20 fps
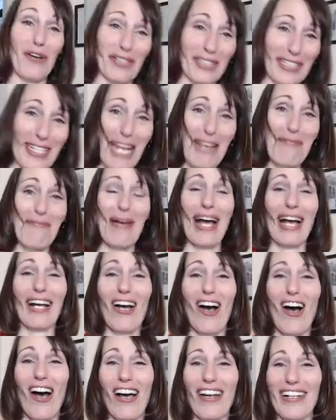came back
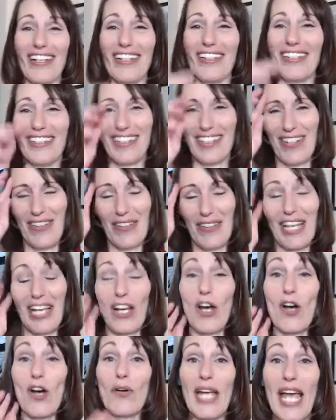on. And, I was like,
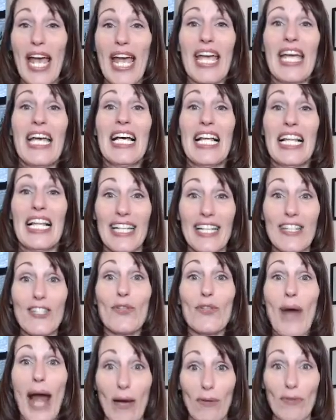okay, let's
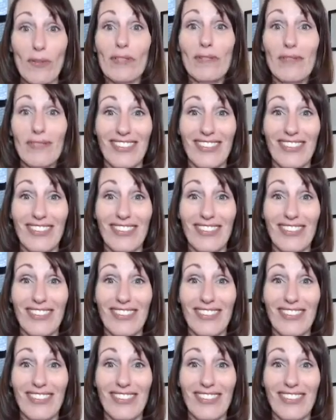ground.